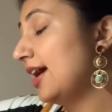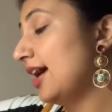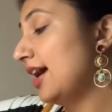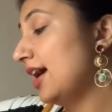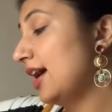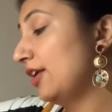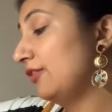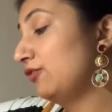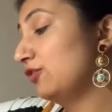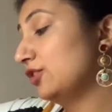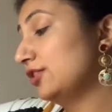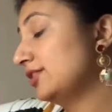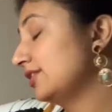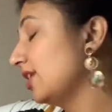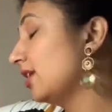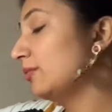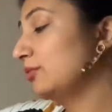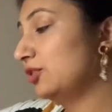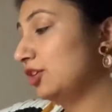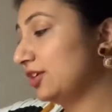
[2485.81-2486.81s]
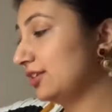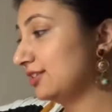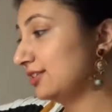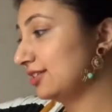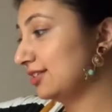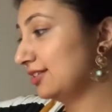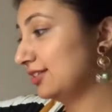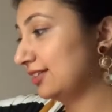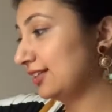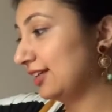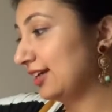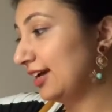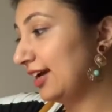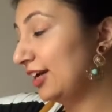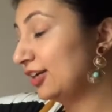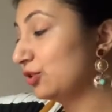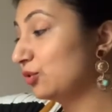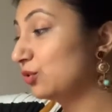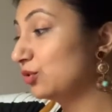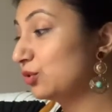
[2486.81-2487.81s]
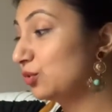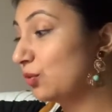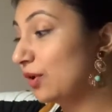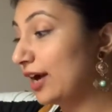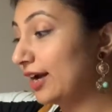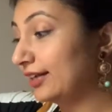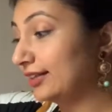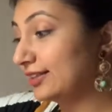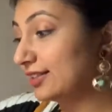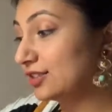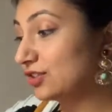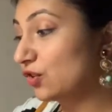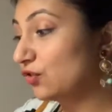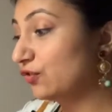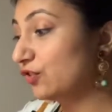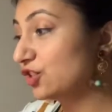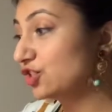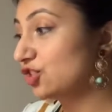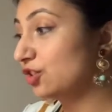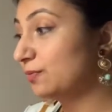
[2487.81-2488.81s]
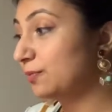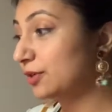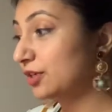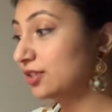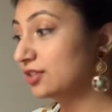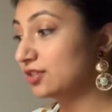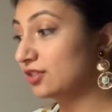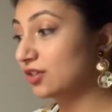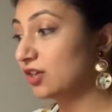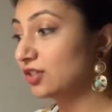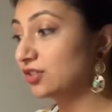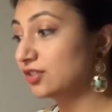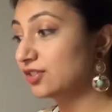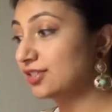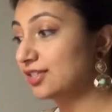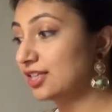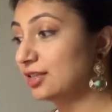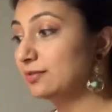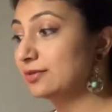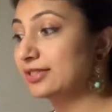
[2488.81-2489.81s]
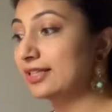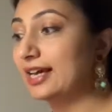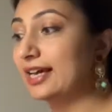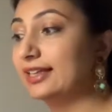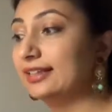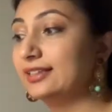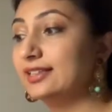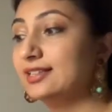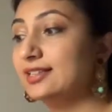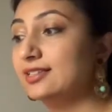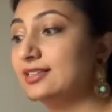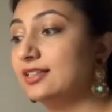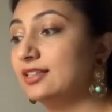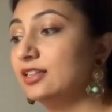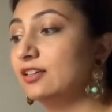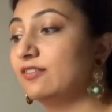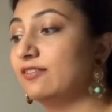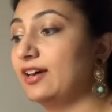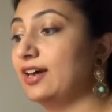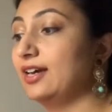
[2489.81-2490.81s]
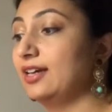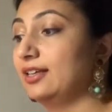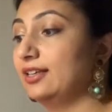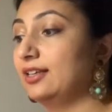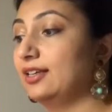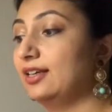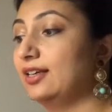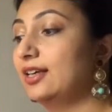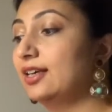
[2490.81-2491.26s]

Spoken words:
And for some reason, I don't know why, this official person also seems like this is the divine.